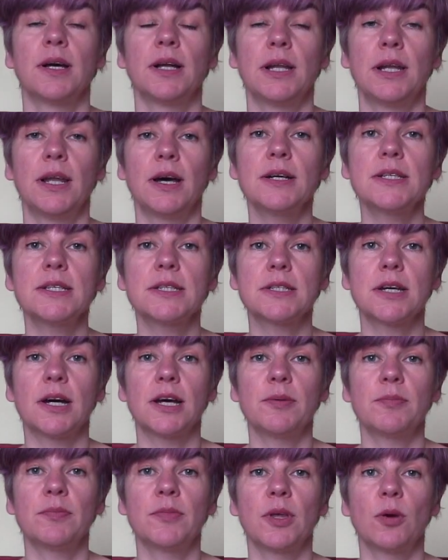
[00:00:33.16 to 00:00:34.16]
Last
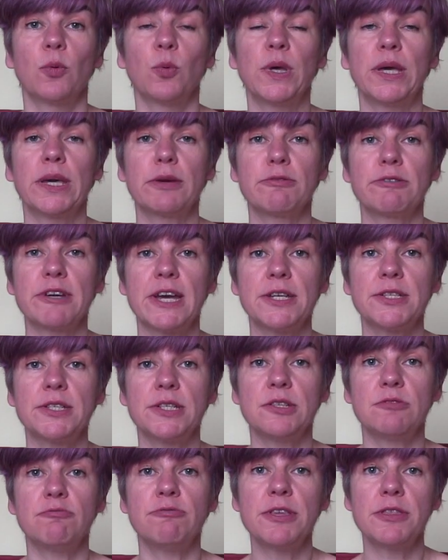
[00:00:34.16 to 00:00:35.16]
time we
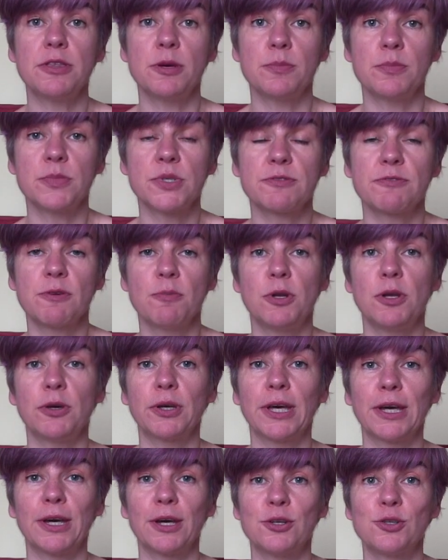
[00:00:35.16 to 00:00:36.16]
created rhythms from
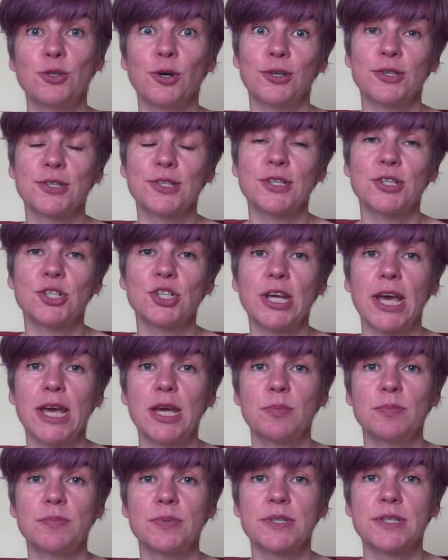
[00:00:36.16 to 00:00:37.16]
looking at dots and
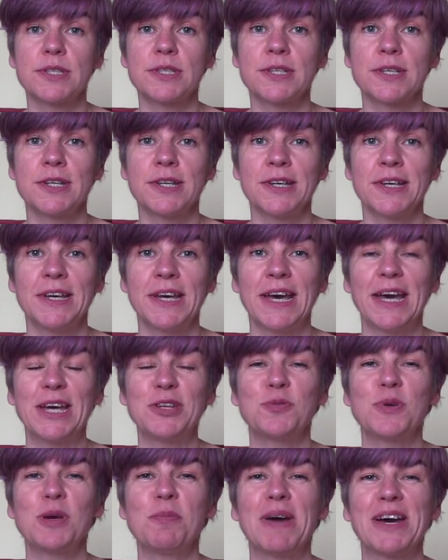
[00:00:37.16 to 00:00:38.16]
shapes, and
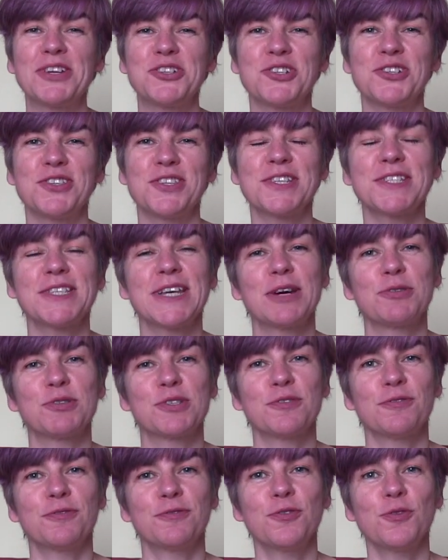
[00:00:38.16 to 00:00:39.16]
we imagined the sounds
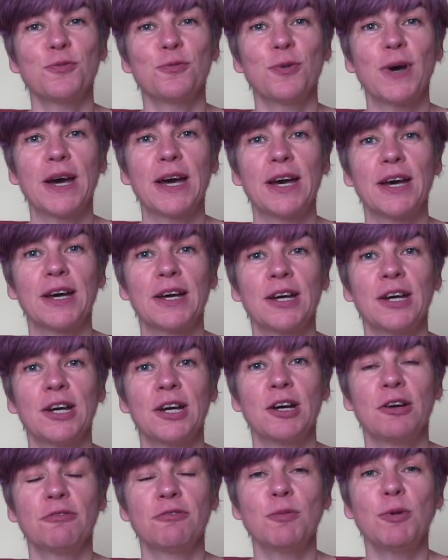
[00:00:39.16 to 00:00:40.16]
of footwear
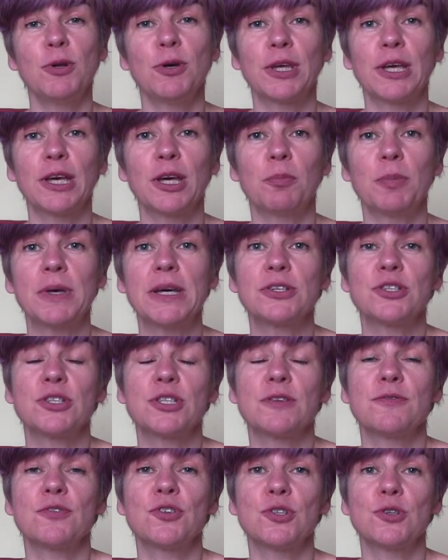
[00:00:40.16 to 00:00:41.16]
from looking at pictures
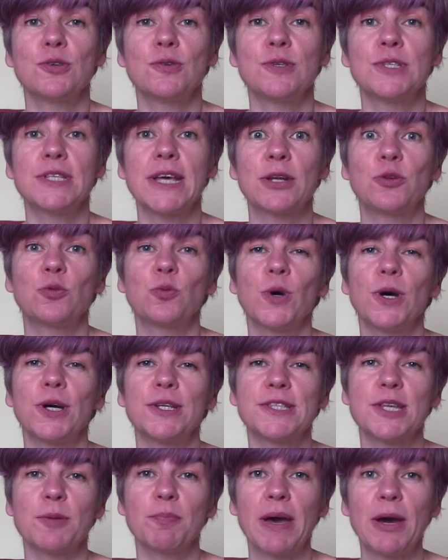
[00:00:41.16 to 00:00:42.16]
of shoes and
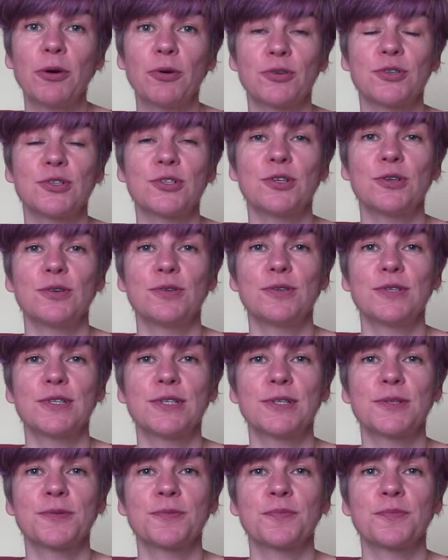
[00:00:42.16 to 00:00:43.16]
words about shoes.